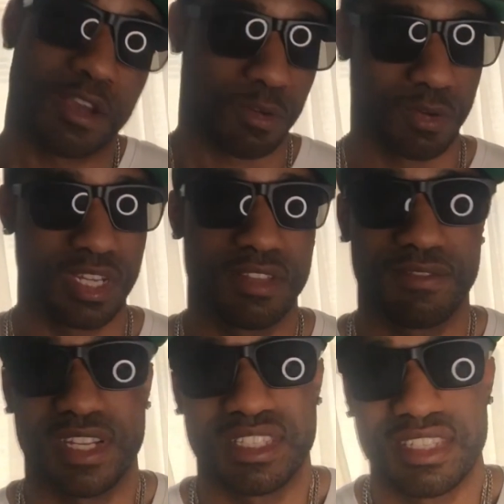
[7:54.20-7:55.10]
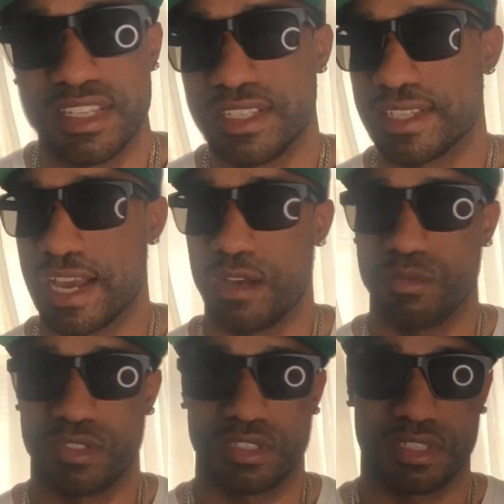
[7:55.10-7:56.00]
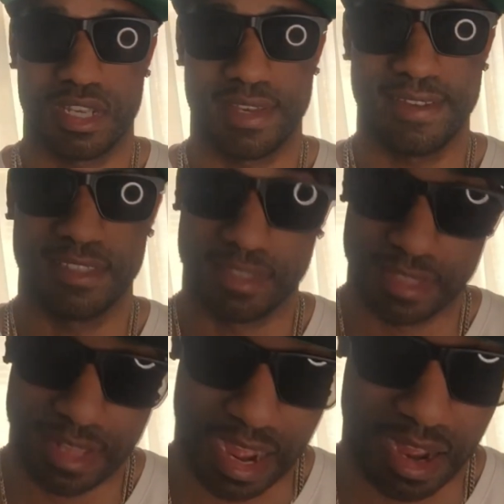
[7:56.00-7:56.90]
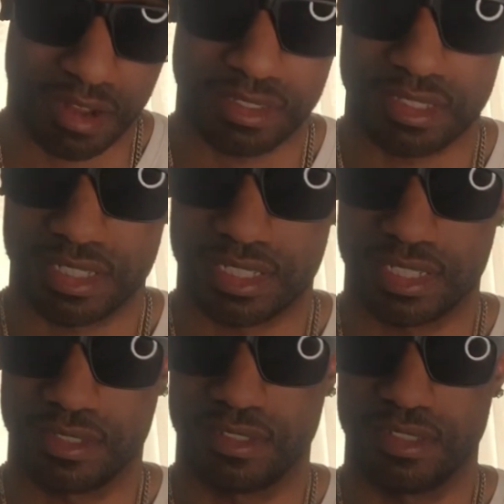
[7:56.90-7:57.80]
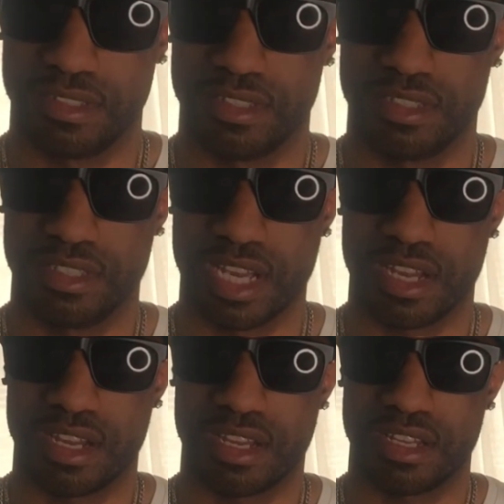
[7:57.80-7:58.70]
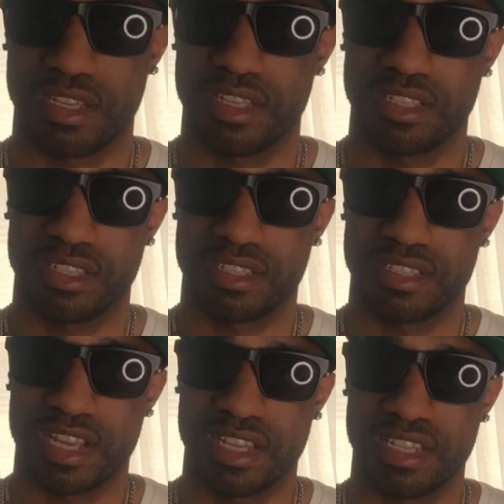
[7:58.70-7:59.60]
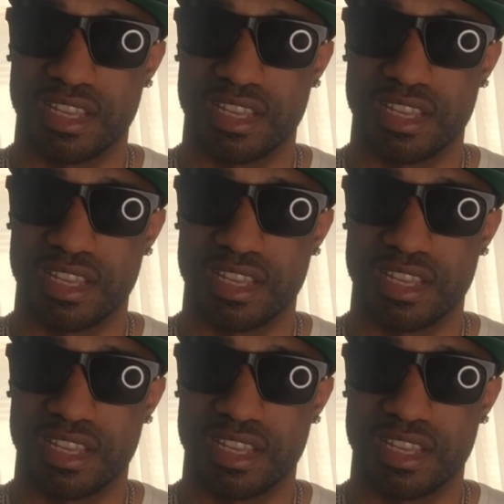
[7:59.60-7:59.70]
Creed Aventus? I would say not. It is not